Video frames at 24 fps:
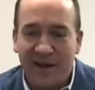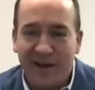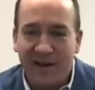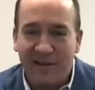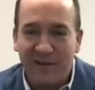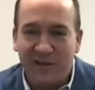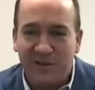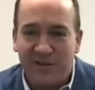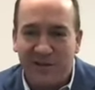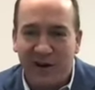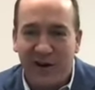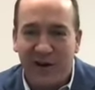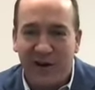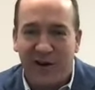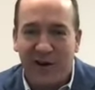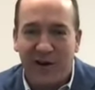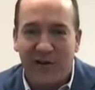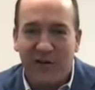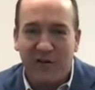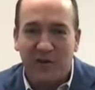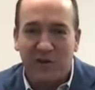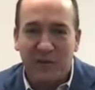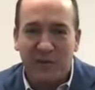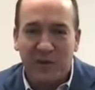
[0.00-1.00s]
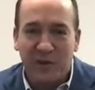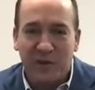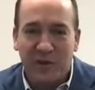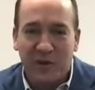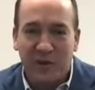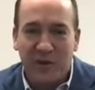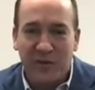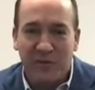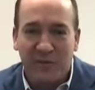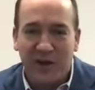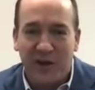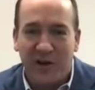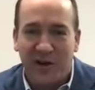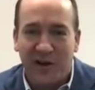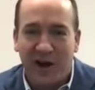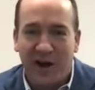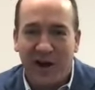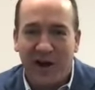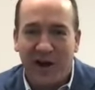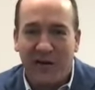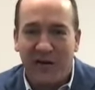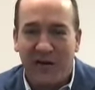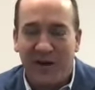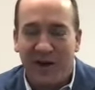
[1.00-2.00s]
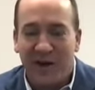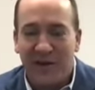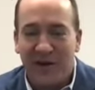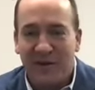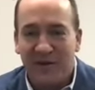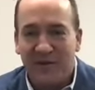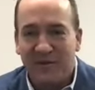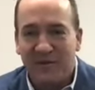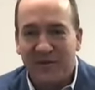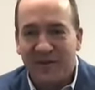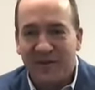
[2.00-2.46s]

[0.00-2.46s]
He was very comfortable with the big crowd around him.